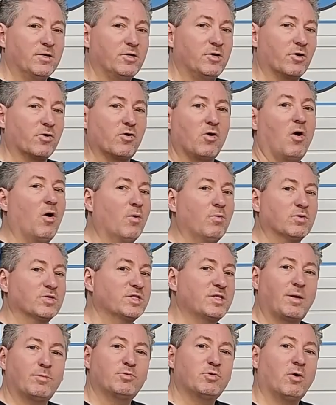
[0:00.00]
Your car will
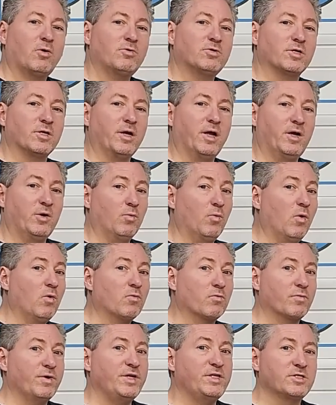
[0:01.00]
stop charging and it won't
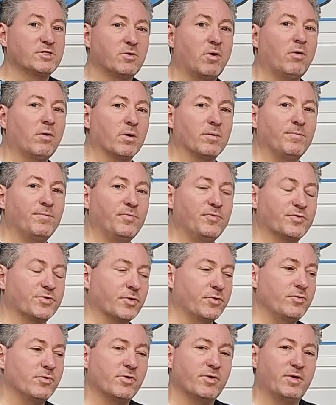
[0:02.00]
restart. So
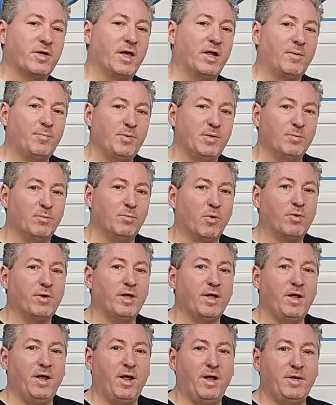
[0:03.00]
you'll get up in the
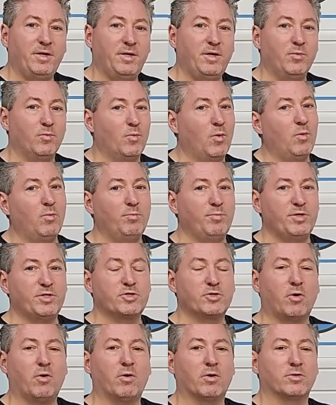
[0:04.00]
morning and it won't be
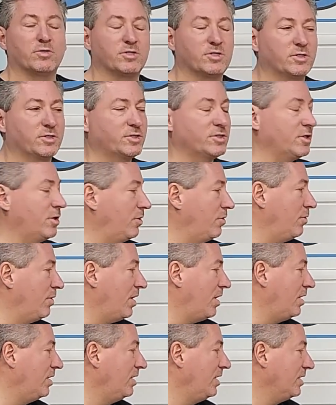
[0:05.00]
charged.
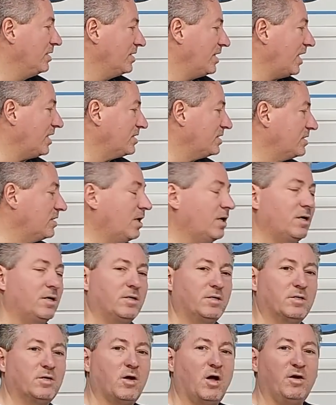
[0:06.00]
So that's
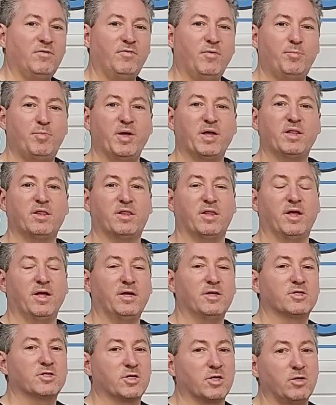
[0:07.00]
kind of a big thing and
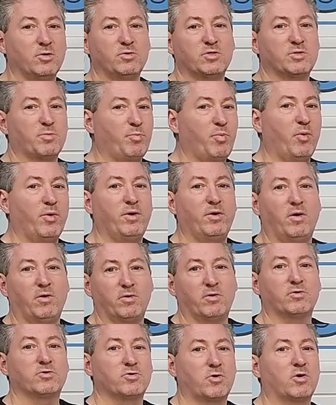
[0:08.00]
it's gonna lose a point on
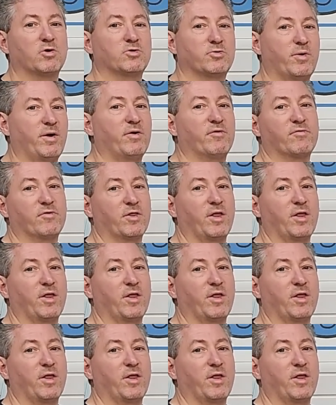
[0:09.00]
our charger rater for